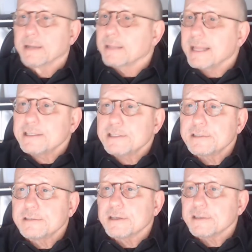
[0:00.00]
Now
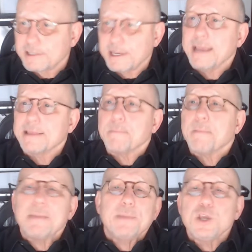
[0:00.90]
let's say
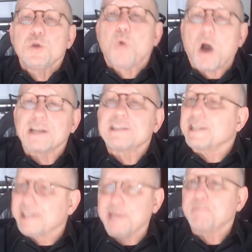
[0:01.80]
that maybe you
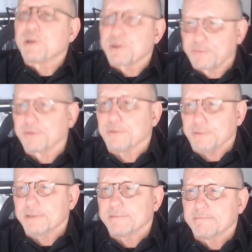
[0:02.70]
wanted to keep your
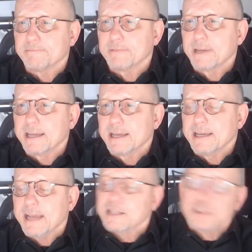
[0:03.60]
fruit.
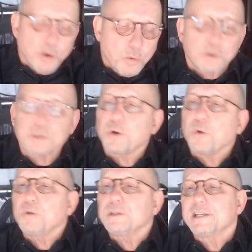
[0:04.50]
And so we're
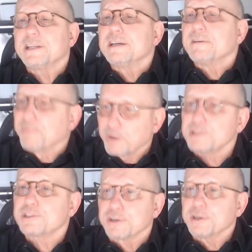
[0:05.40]
told in
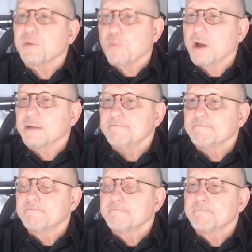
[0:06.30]
verse 31,
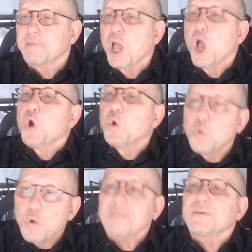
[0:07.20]

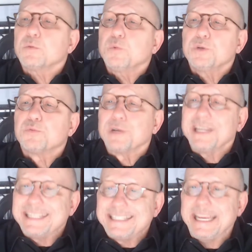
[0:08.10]
whoever would
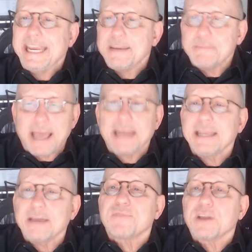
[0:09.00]
redeem
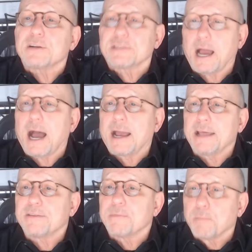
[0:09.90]
any of their
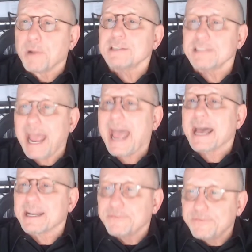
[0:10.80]
tithe must
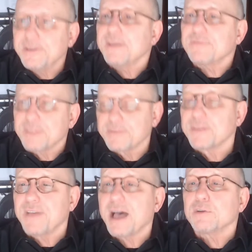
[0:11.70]
add a fifth
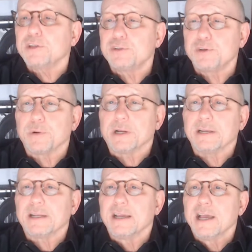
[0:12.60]
of the value to
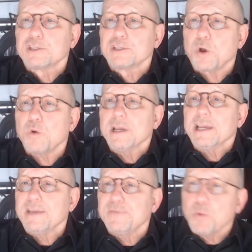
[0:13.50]
it. So
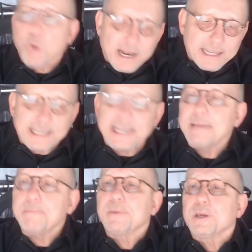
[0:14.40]
if you want to
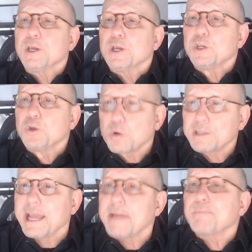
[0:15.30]
keep
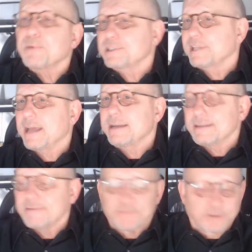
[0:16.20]
your 10%,
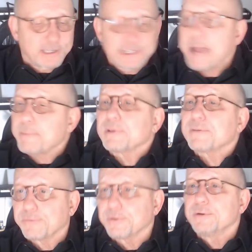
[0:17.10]
for
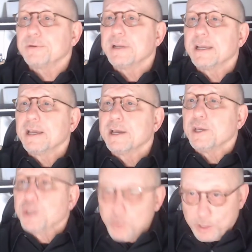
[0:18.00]
example, of fruit,
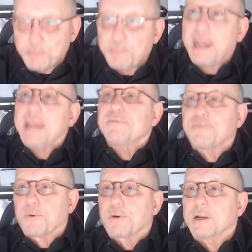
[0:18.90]
you can pay
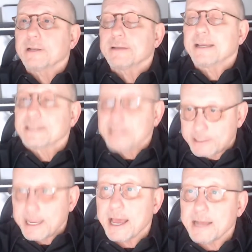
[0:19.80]
for it
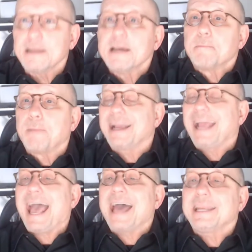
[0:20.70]
instead
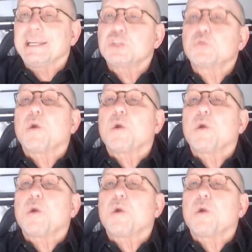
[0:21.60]
by adding